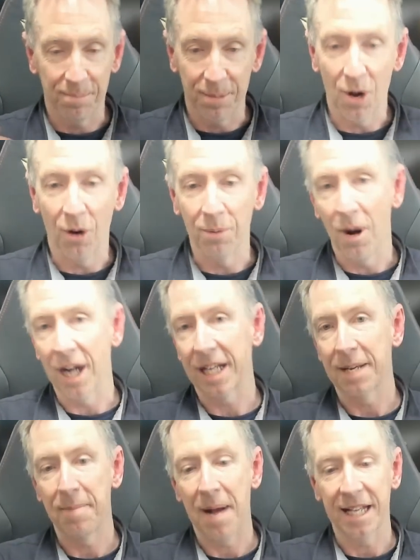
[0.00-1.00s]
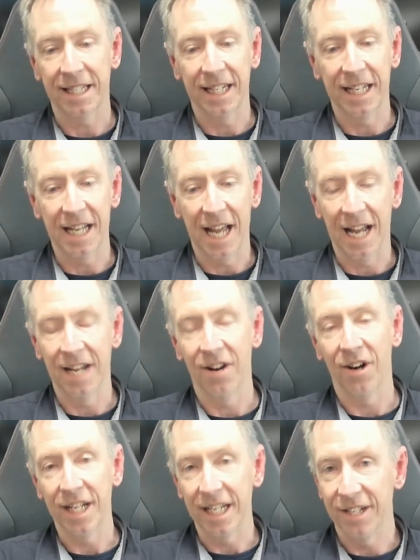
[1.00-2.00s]
beyond my capacity, and
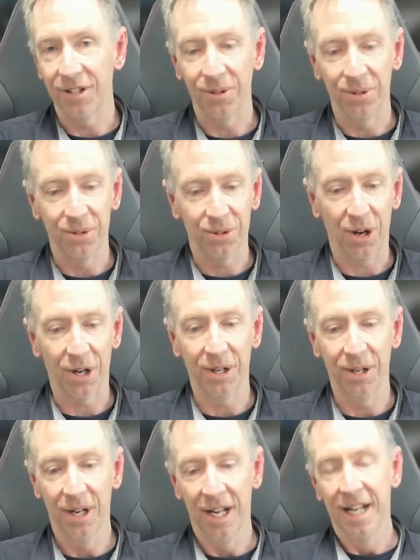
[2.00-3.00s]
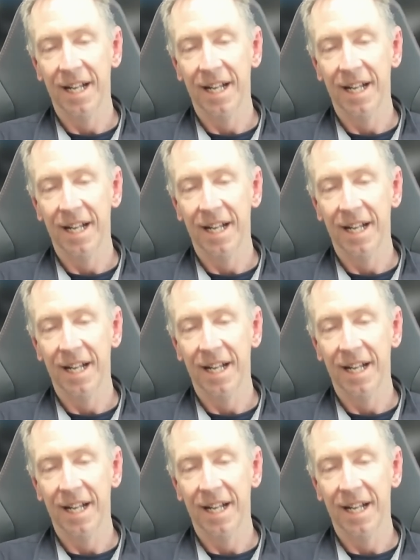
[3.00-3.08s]
I need to try to